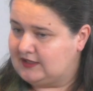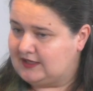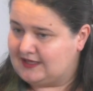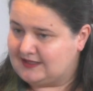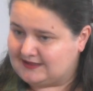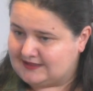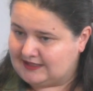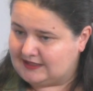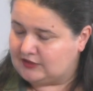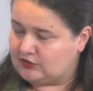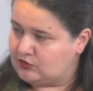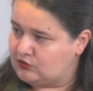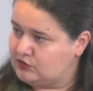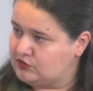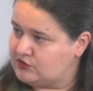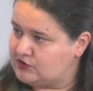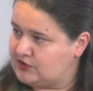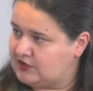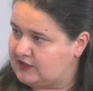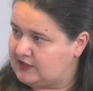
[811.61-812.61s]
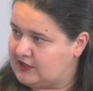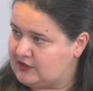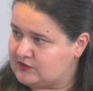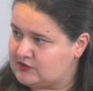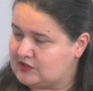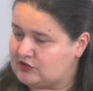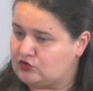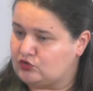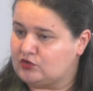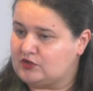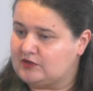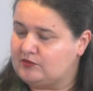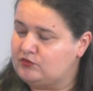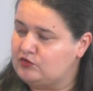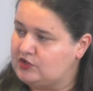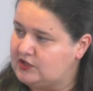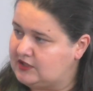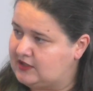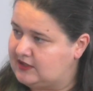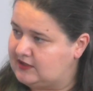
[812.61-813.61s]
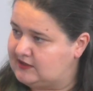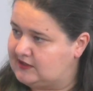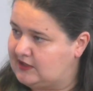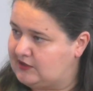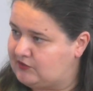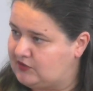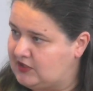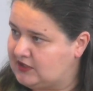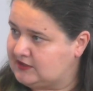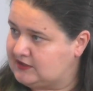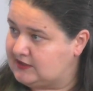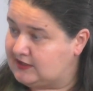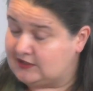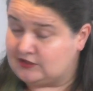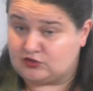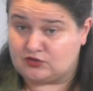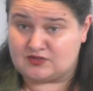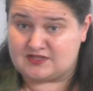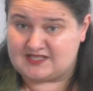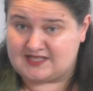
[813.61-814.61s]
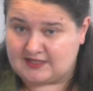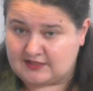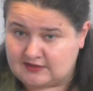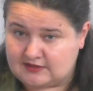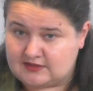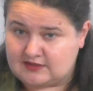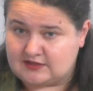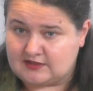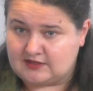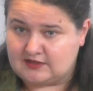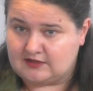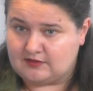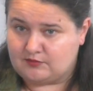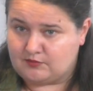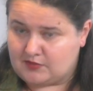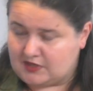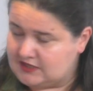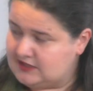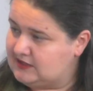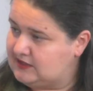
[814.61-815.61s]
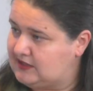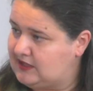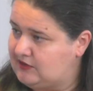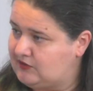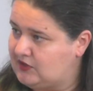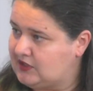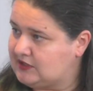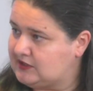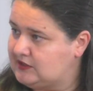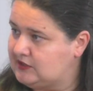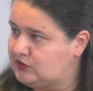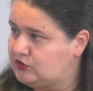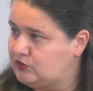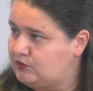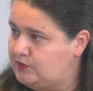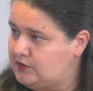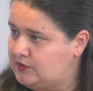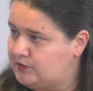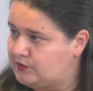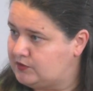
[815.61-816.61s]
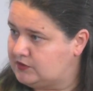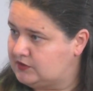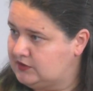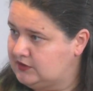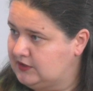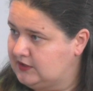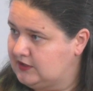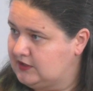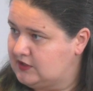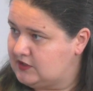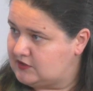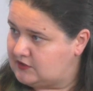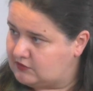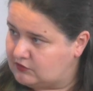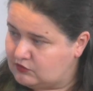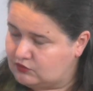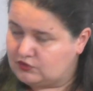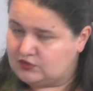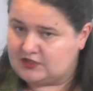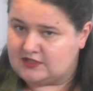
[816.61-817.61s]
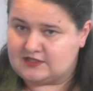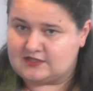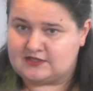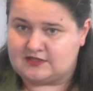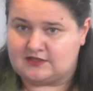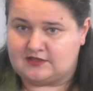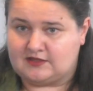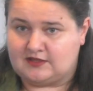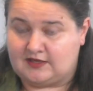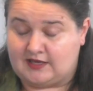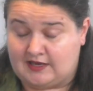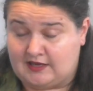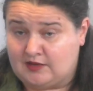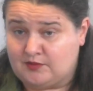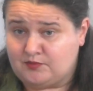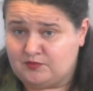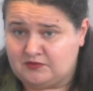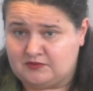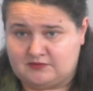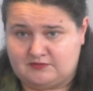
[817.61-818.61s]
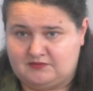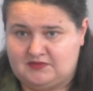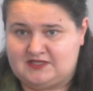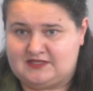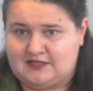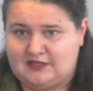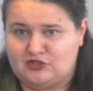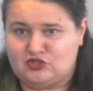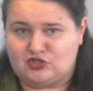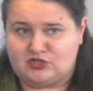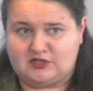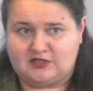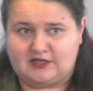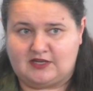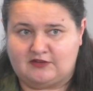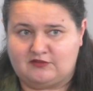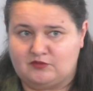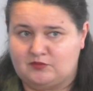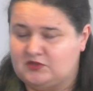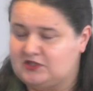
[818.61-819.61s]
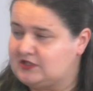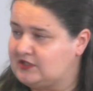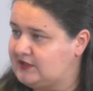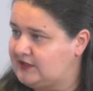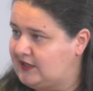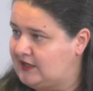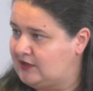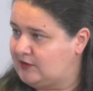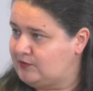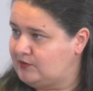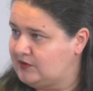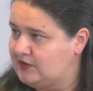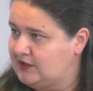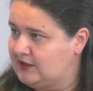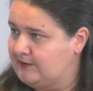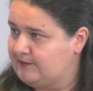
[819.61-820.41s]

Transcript: And that also allows us to communicate directly and to send money directly to people through this app, essentially governmental app.